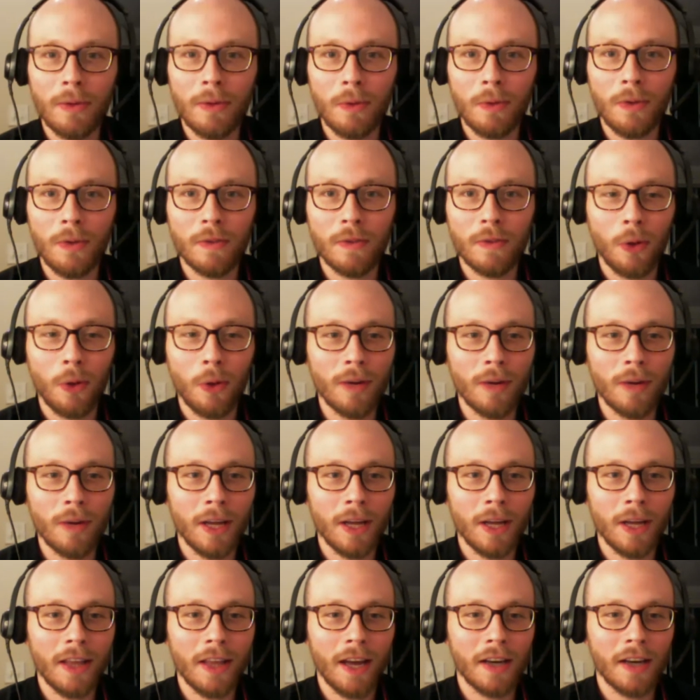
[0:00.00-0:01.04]
We've deployed him
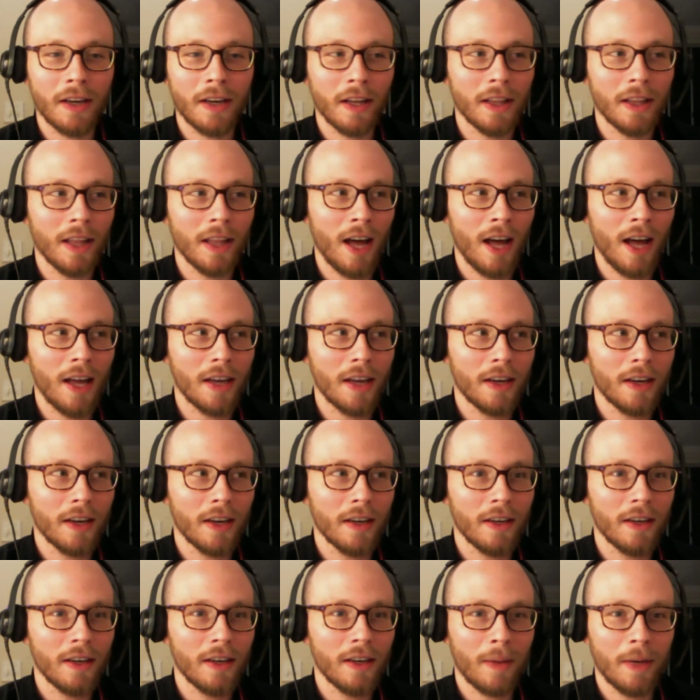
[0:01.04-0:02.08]
like that a lot.
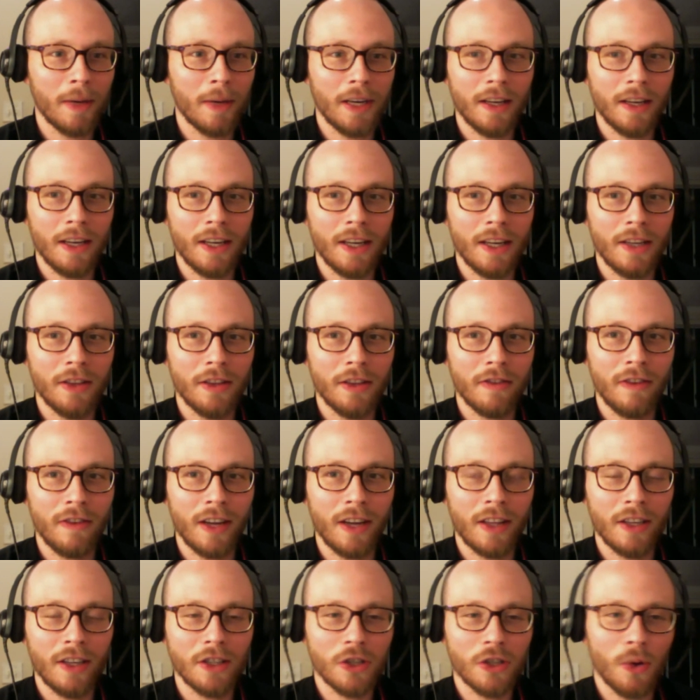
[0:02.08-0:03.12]
The
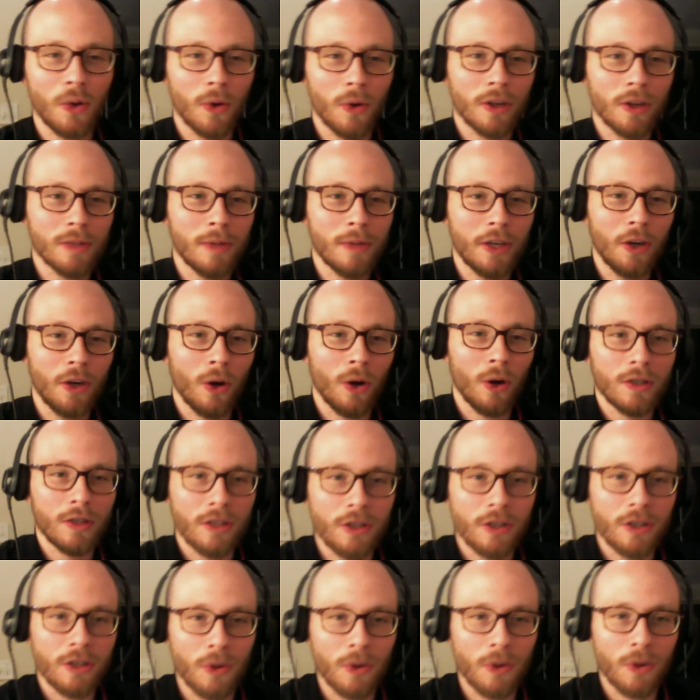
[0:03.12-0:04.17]
fact that he scored as many goals as he
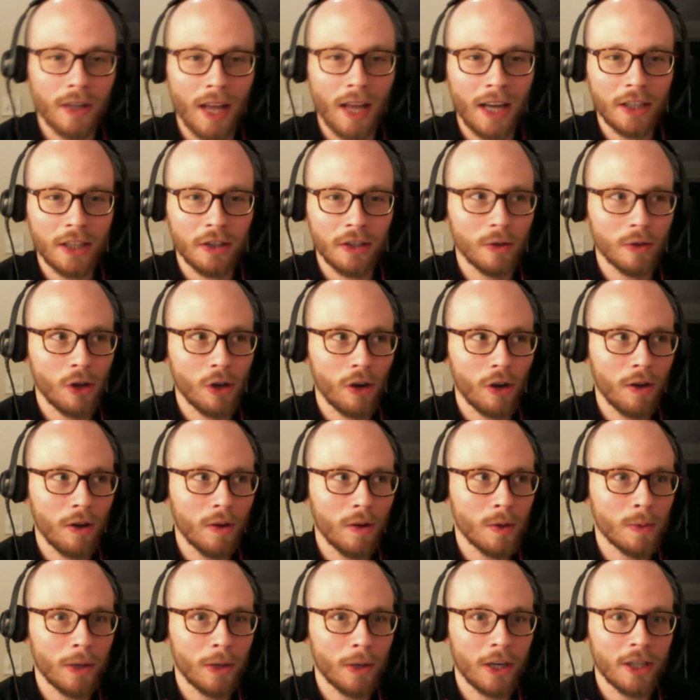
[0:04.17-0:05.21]
scored last year
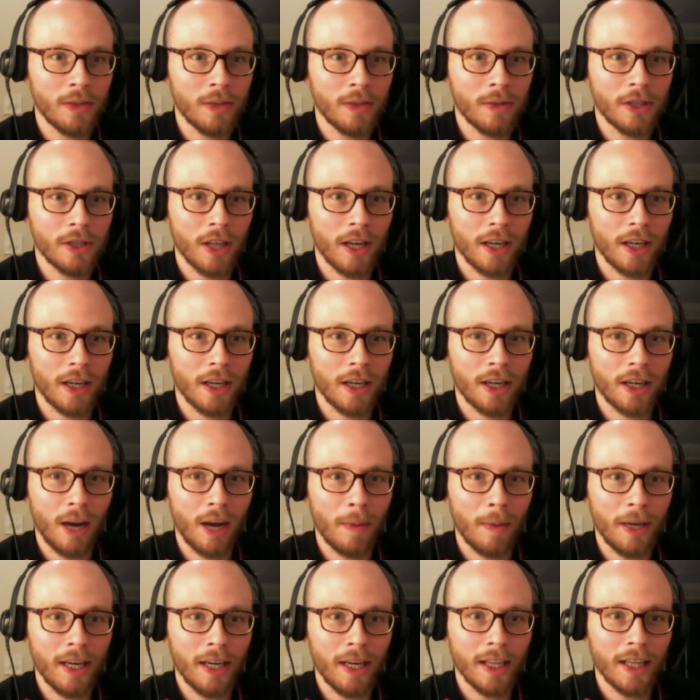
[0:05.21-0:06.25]
was because he was
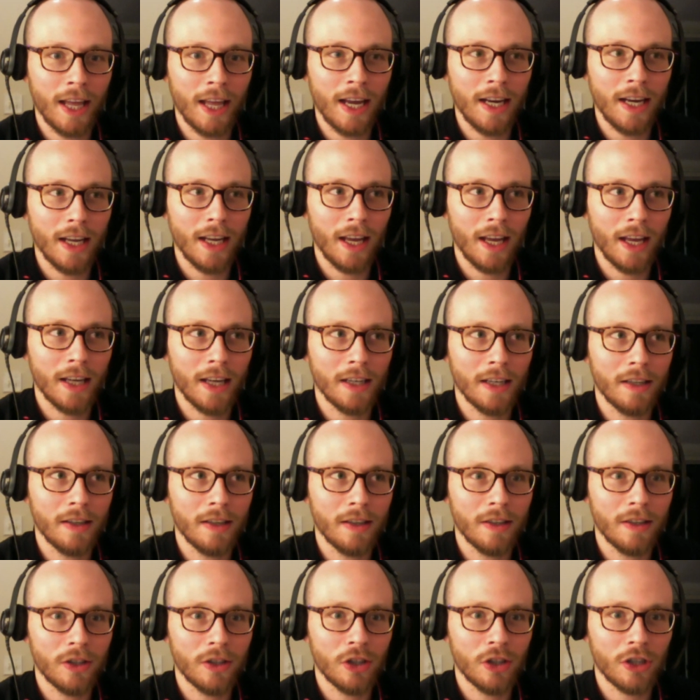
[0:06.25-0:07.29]
coming in late and
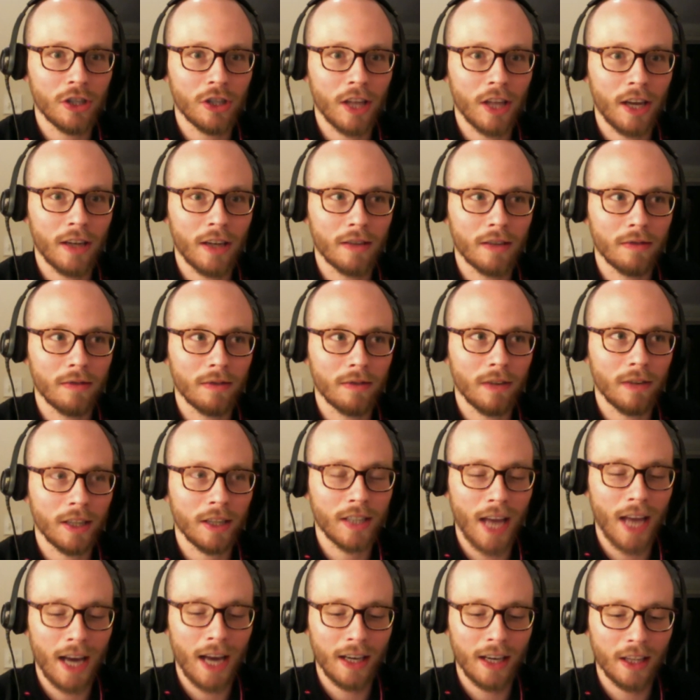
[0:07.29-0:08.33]
just
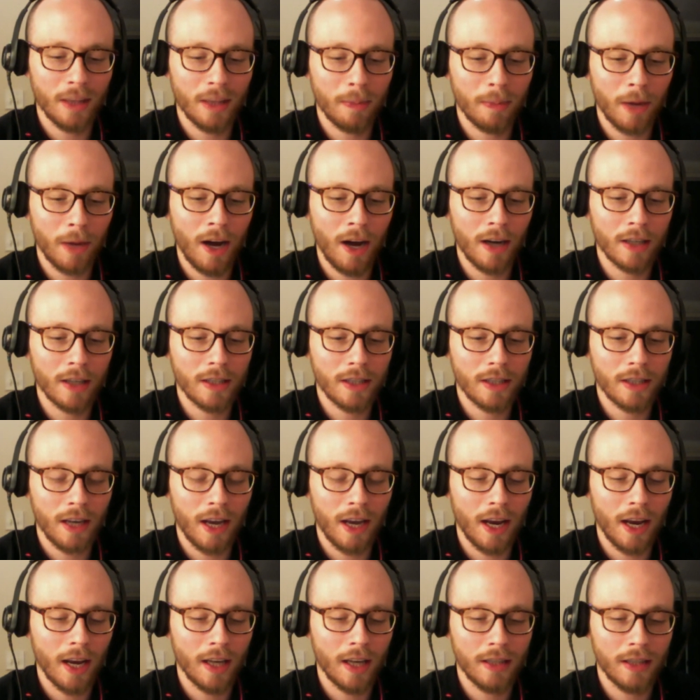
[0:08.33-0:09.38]
attacking the box,
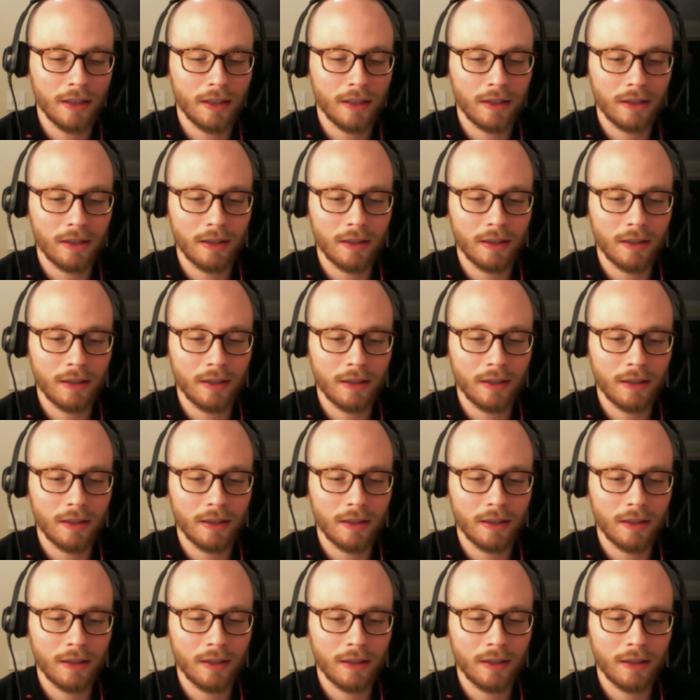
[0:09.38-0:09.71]
and